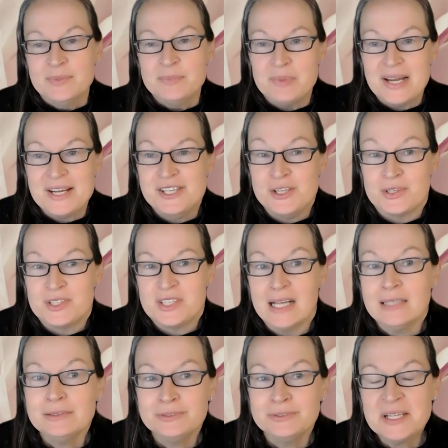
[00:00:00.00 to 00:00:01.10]
brace
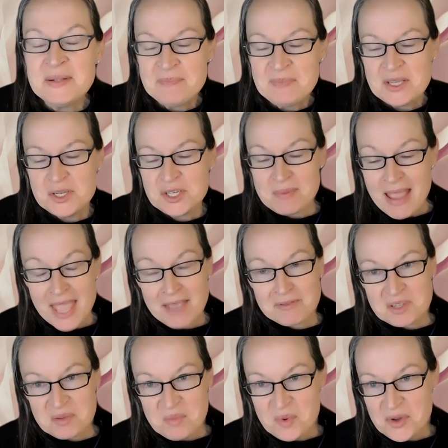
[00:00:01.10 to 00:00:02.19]
yourself. She may have
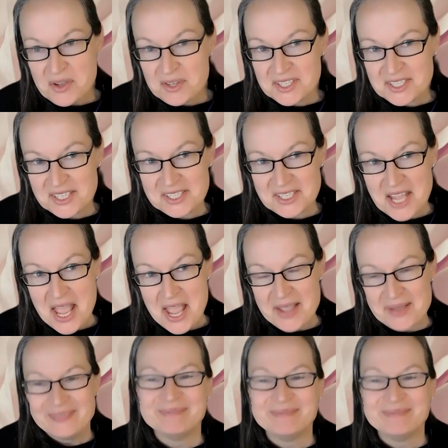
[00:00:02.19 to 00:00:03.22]
some words to say.